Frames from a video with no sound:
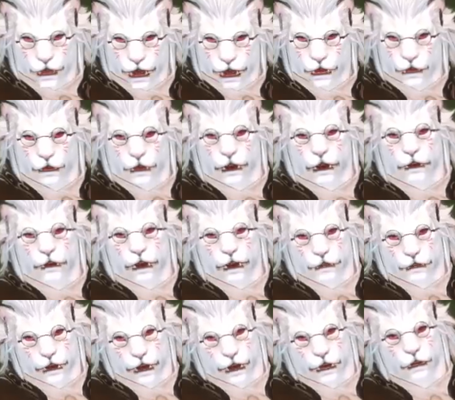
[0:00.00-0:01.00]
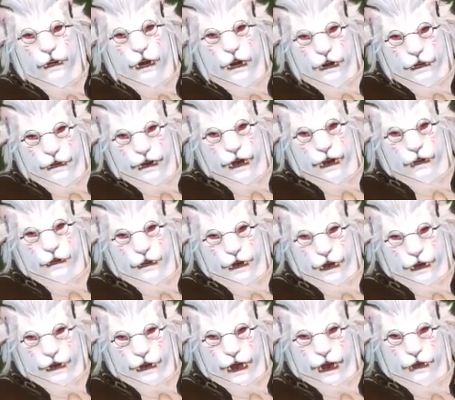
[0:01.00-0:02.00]
which means that you will need a
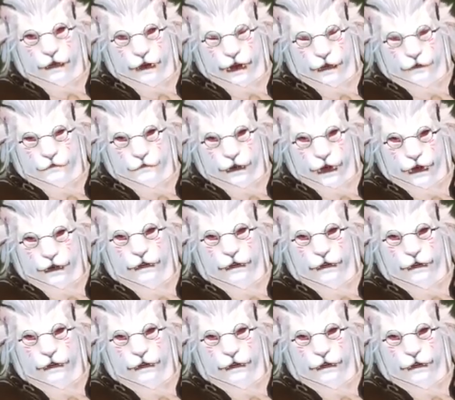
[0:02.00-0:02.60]
total of